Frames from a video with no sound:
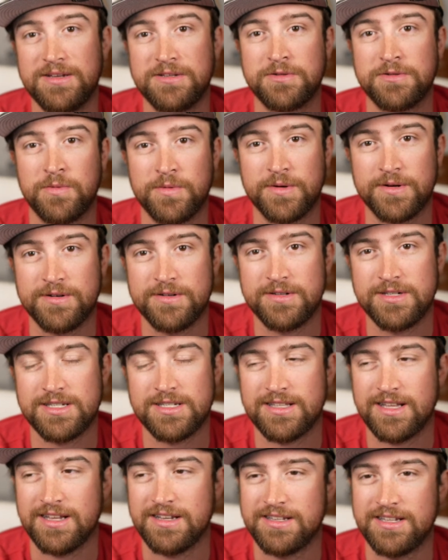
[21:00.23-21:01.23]
words
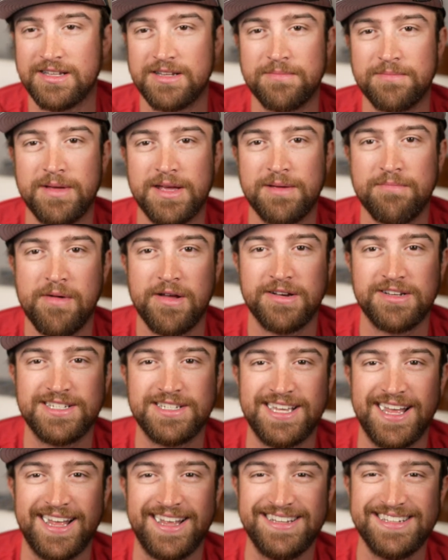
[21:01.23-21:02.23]
that didn't make much
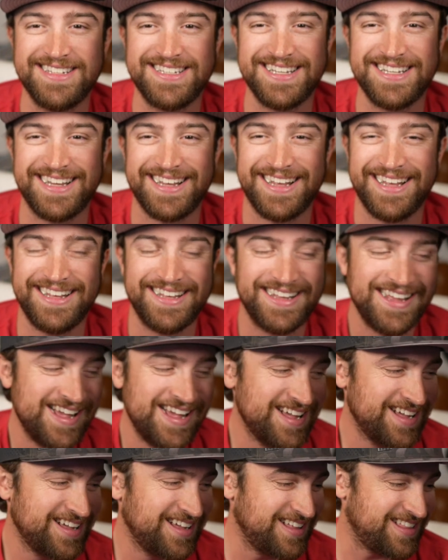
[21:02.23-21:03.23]
sense,
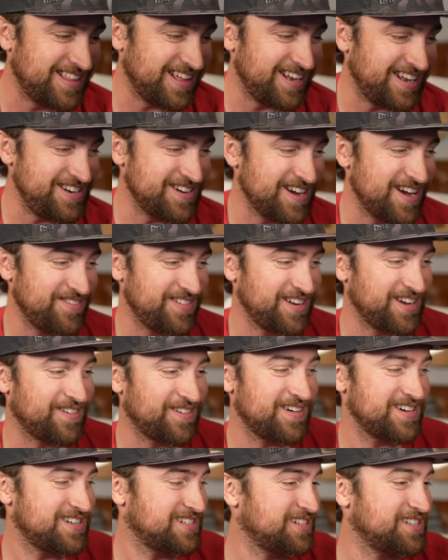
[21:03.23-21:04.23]
then you have any
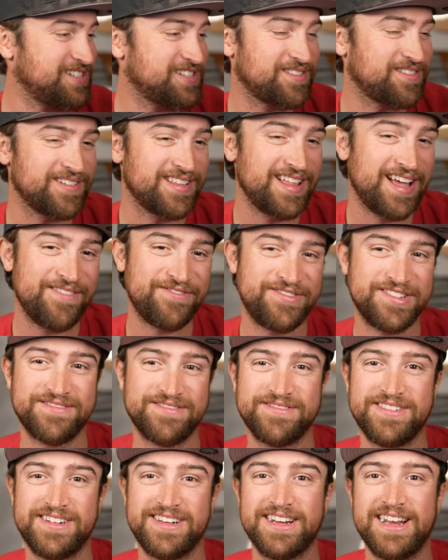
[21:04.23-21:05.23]
questions over that, feel
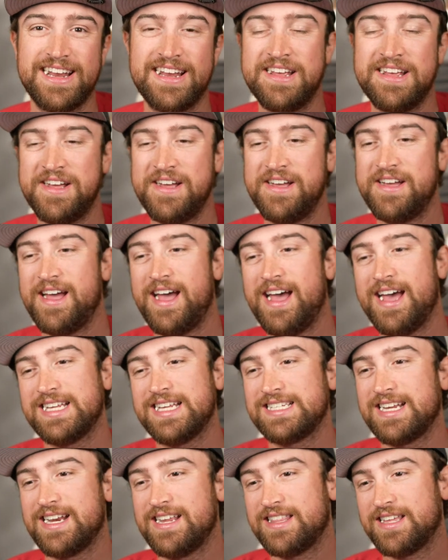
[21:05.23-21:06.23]
free to
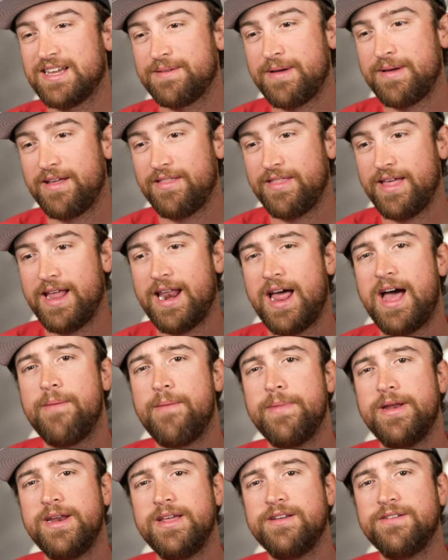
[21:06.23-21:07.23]
ask anything about that. How
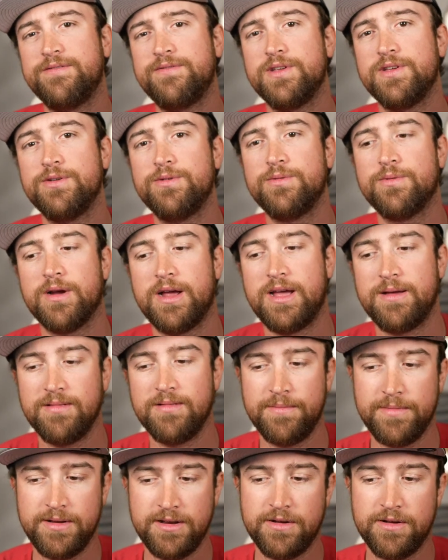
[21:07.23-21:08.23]
many of you were able,
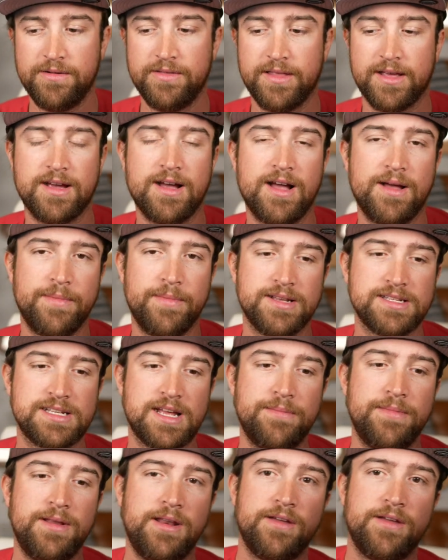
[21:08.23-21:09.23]
let me know in the comments,
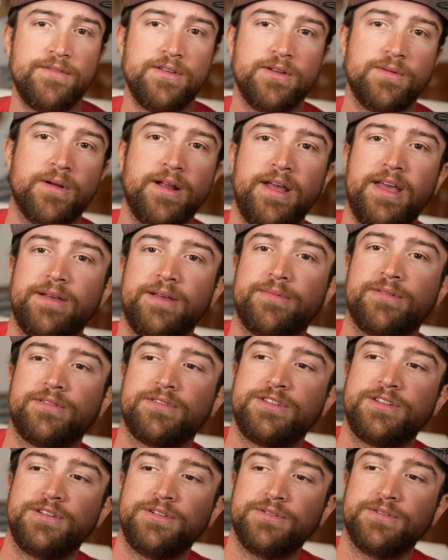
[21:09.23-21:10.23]
how many of you were able
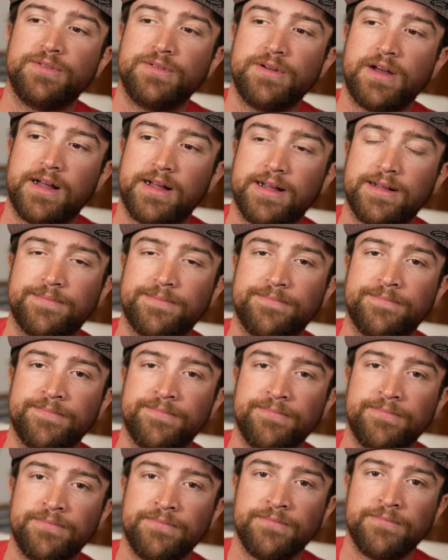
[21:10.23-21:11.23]
to
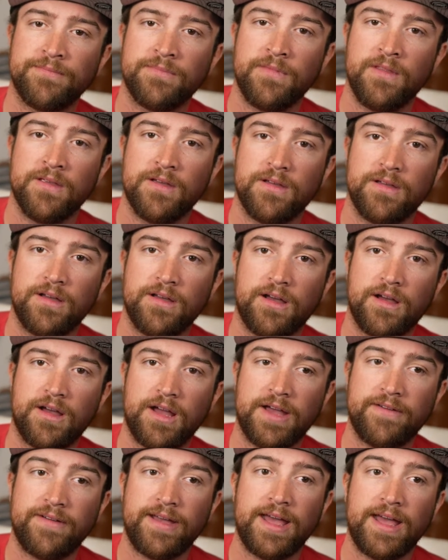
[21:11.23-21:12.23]

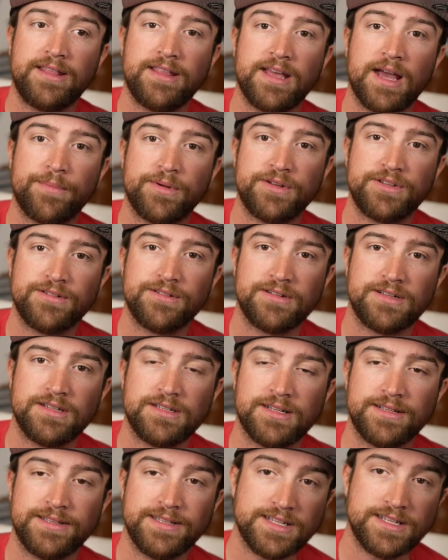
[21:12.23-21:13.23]
have had the opportunity
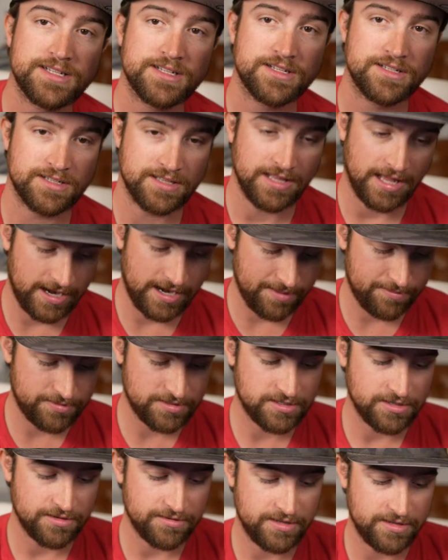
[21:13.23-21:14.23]
to listen to that
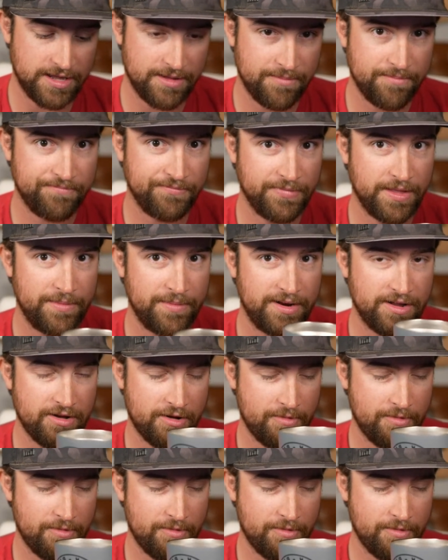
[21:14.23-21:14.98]
episode yet. Let me know.